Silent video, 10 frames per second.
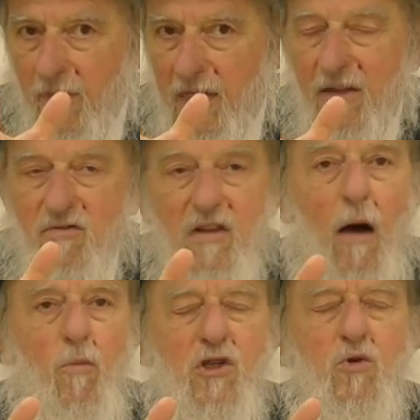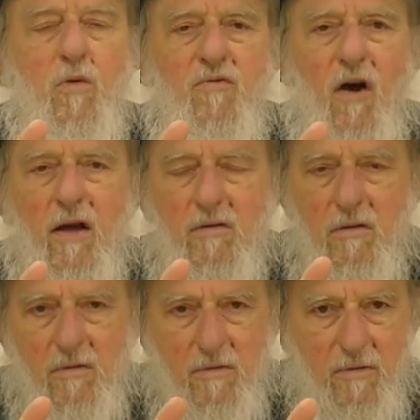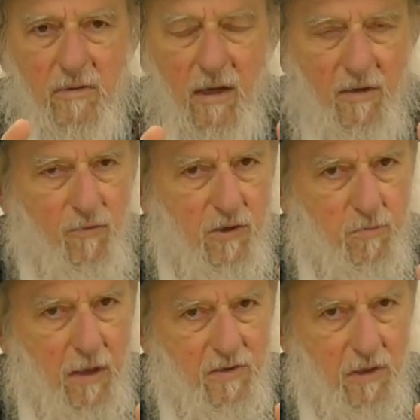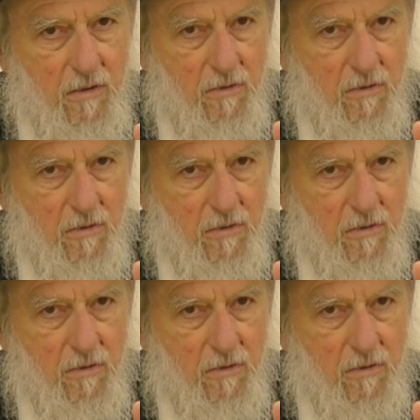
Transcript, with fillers: That's not what you would find in the first blessing.